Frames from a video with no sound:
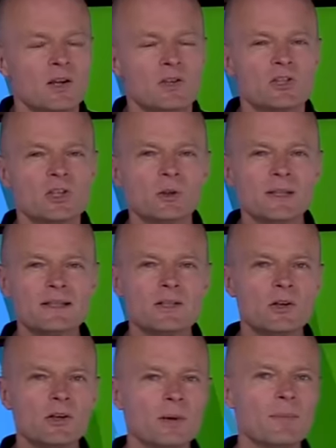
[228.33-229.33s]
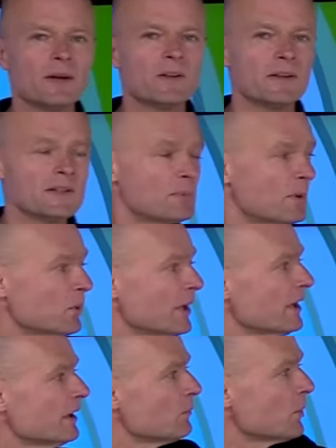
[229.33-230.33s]
So let's talk about this, but we're
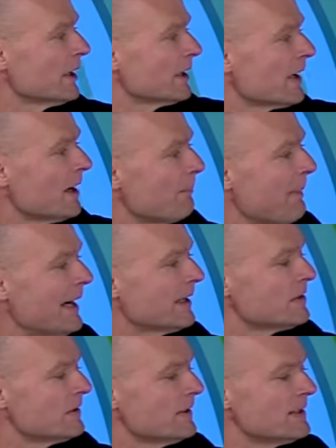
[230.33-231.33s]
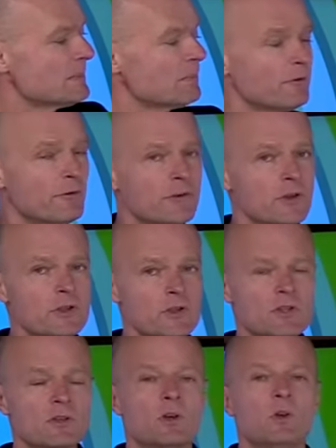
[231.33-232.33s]
going to come back to this. But
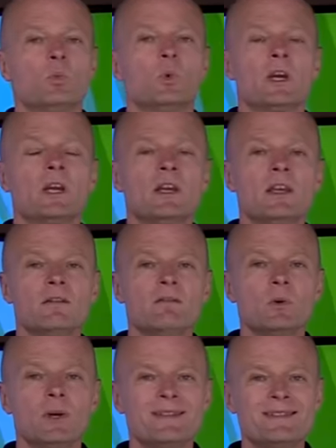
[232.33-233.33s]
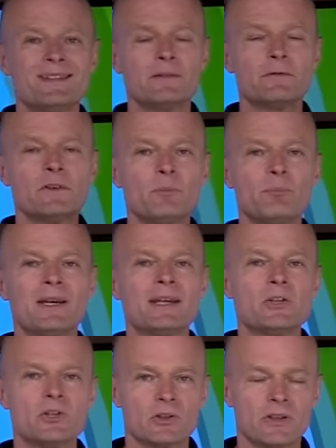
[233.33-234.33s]
first, we're going to give you a different
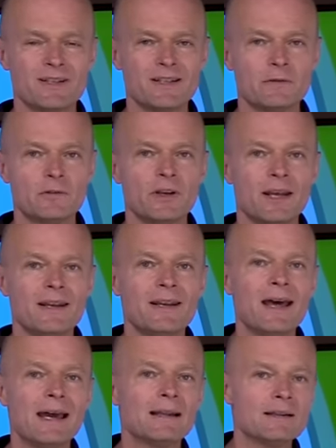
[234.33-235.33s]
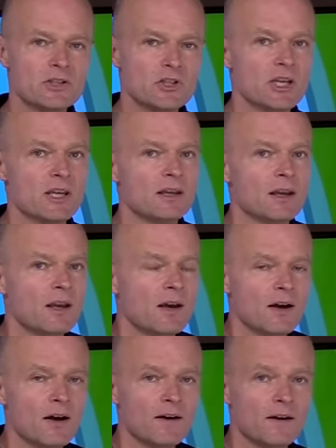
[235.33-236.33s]
picture, a different analogy
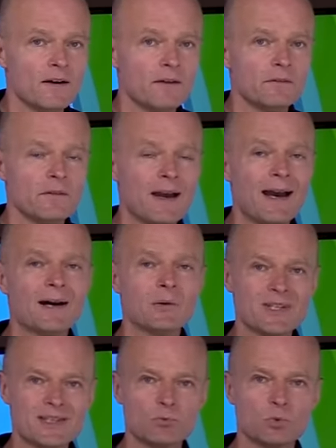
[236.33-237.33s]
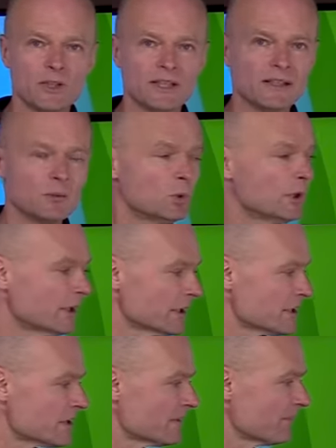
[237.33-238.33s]
of how this really
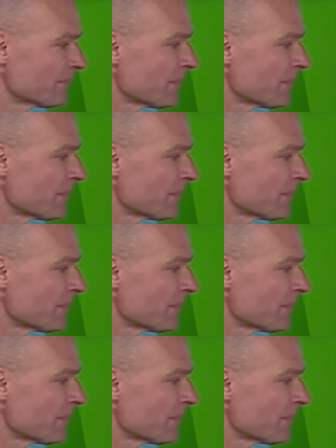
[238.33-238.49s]
works.